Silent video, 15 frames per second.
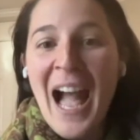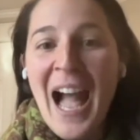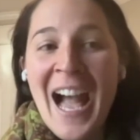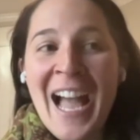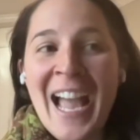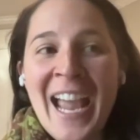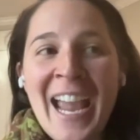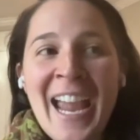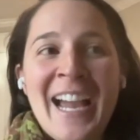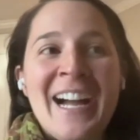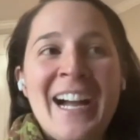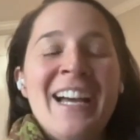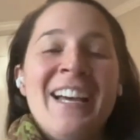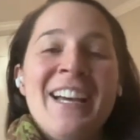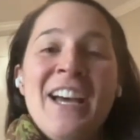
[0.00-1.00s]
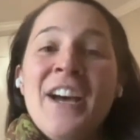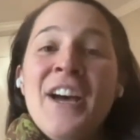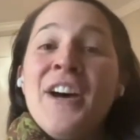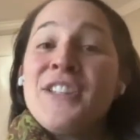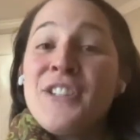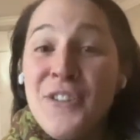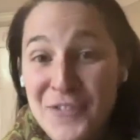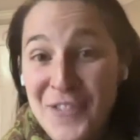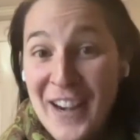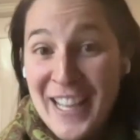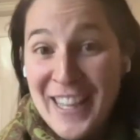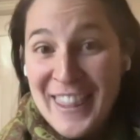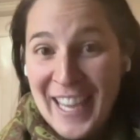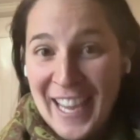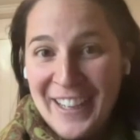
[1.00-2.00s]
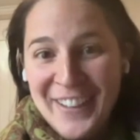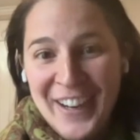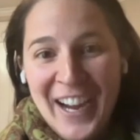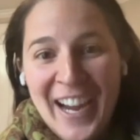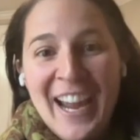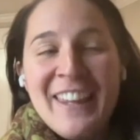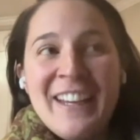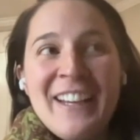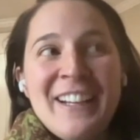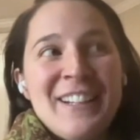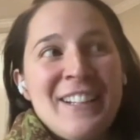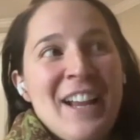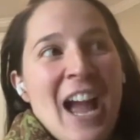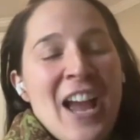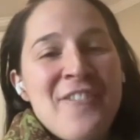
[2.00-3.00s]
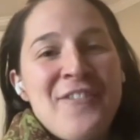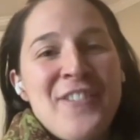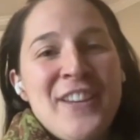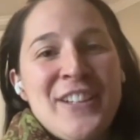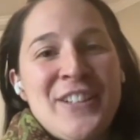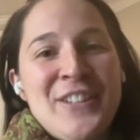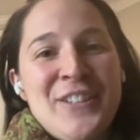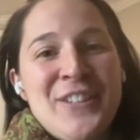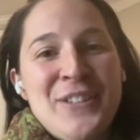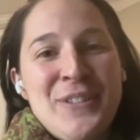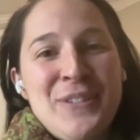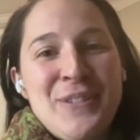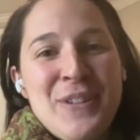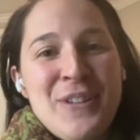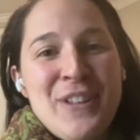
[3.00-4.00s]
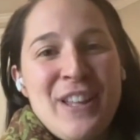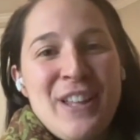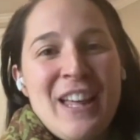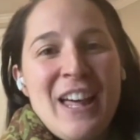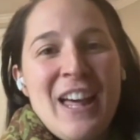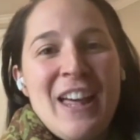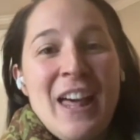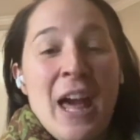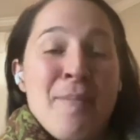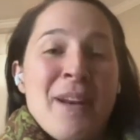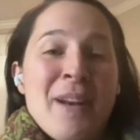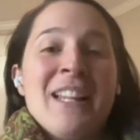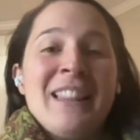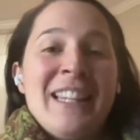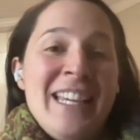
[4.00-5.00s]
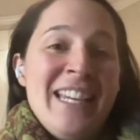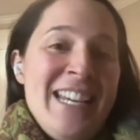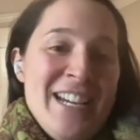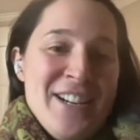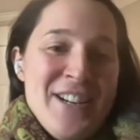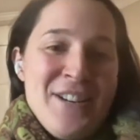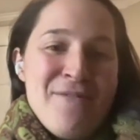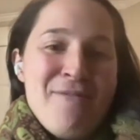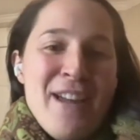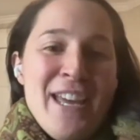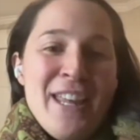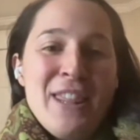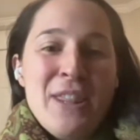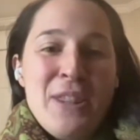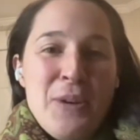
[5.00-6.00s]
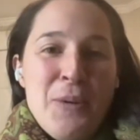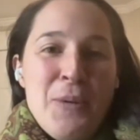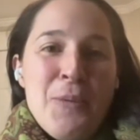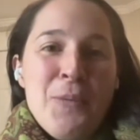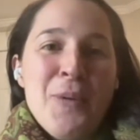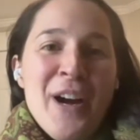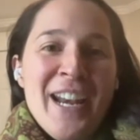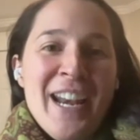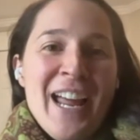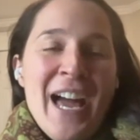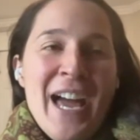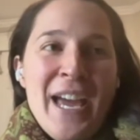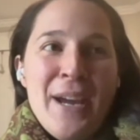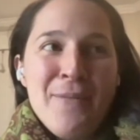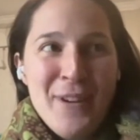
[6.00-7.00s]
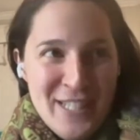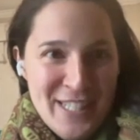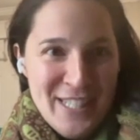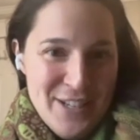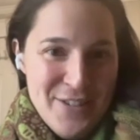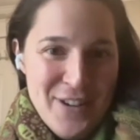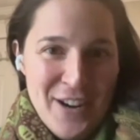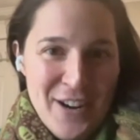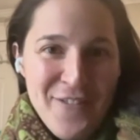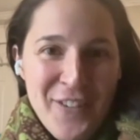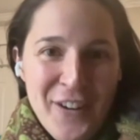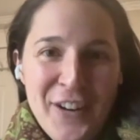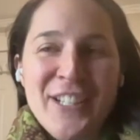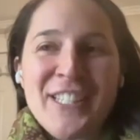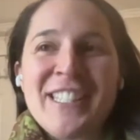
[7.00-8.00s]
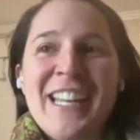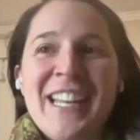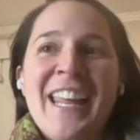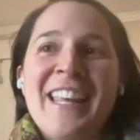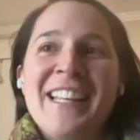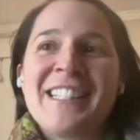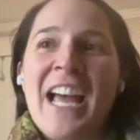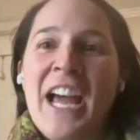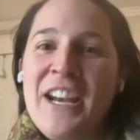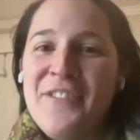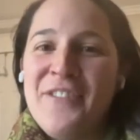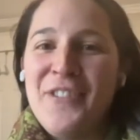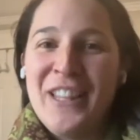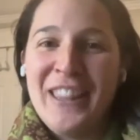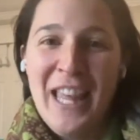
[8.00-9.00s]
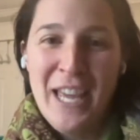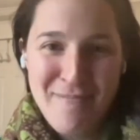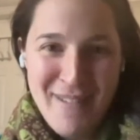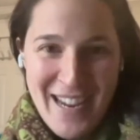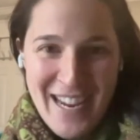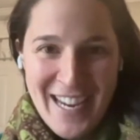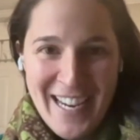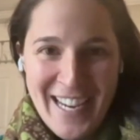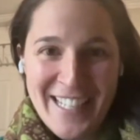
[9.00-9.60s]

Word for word: I, so funny thing, right? Like, I feel I'm going to lead here with what I was doing first. And that's kind of what led me